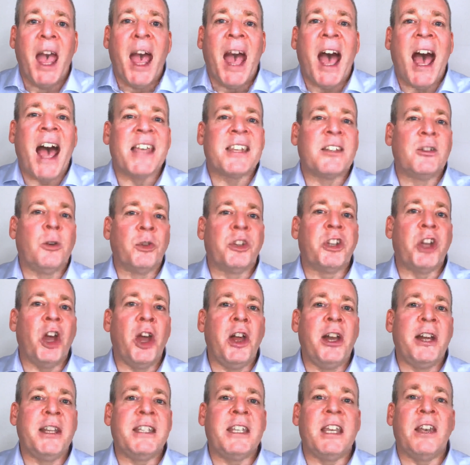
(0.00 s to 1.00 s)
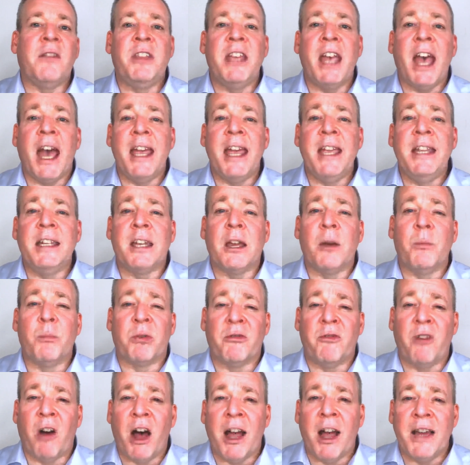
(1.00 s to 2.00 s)
As an alternative, the aid can
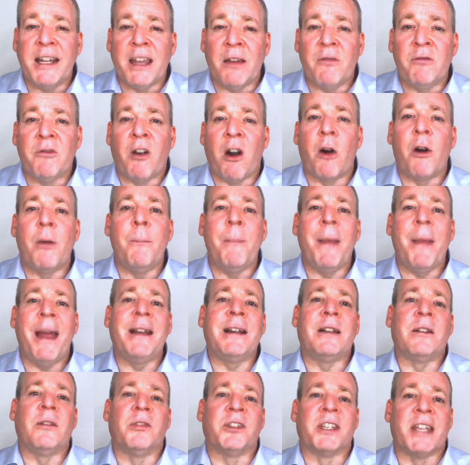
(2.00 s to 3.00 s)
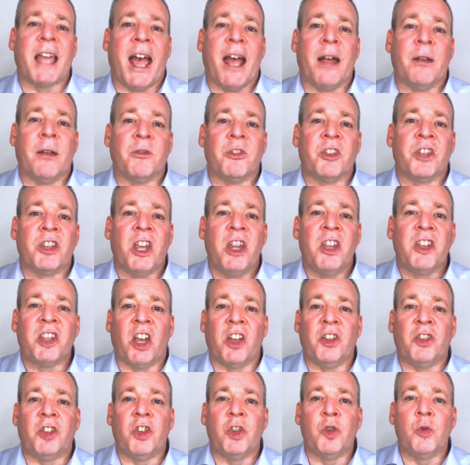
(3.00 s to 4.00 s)
provide environmental sounds,
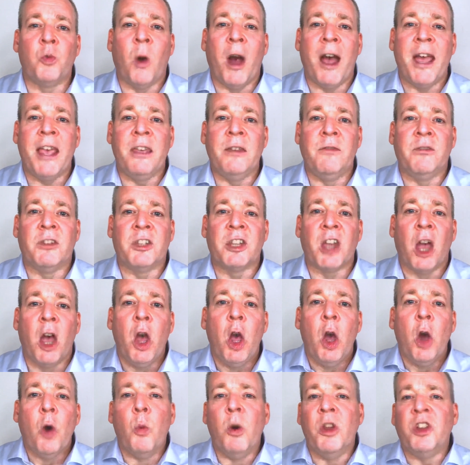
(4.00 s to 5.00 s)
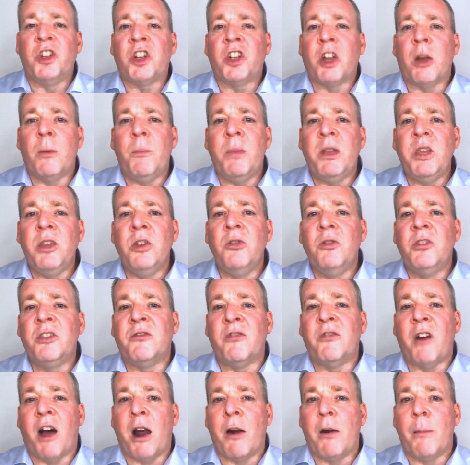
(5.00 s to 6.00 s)
such as waves, which can be used
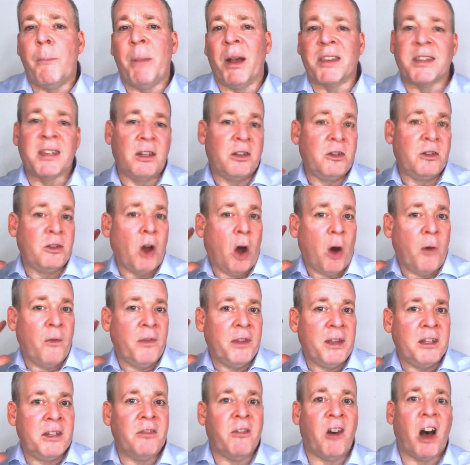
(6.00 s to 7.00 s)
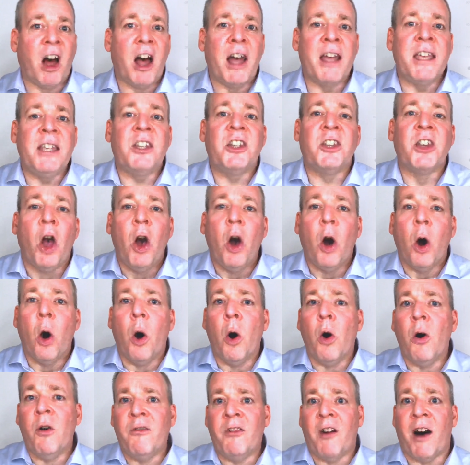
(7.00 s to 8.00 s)
via a button on the device
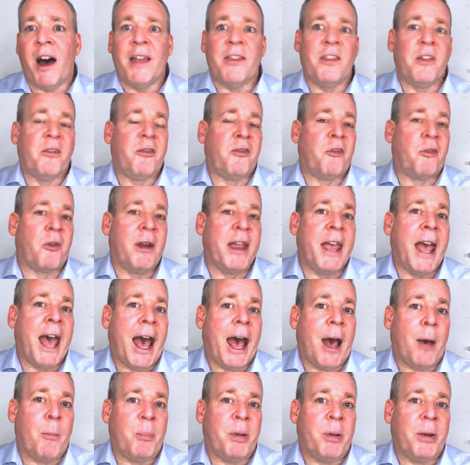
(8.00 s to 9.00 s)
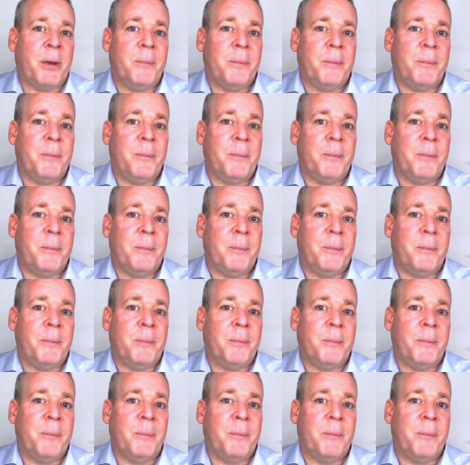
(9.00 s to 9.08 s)
or via the free app.